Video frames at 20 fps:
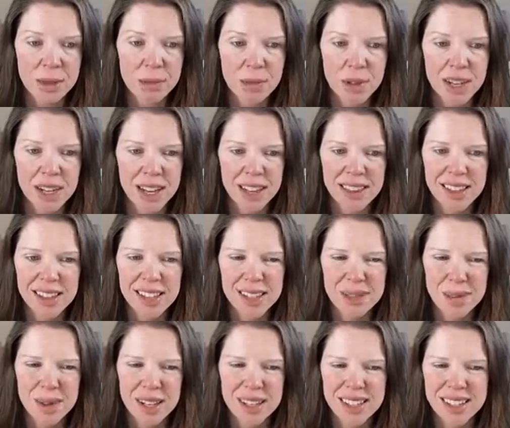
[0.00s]
But nothing
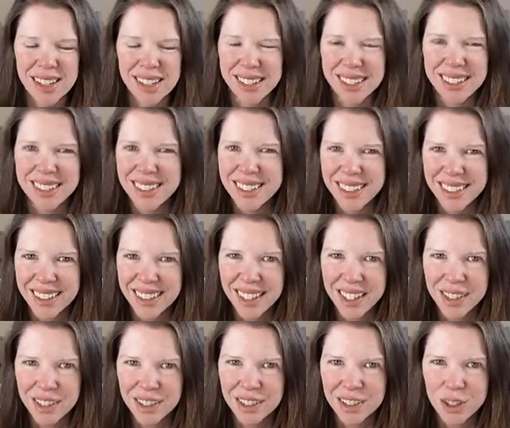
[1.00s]
is being done
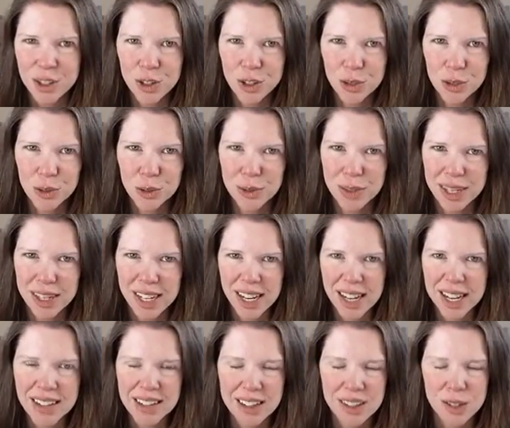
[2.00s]
here to
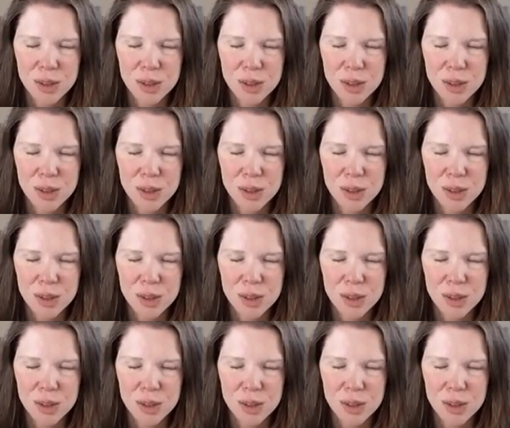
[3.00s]
mitigate it,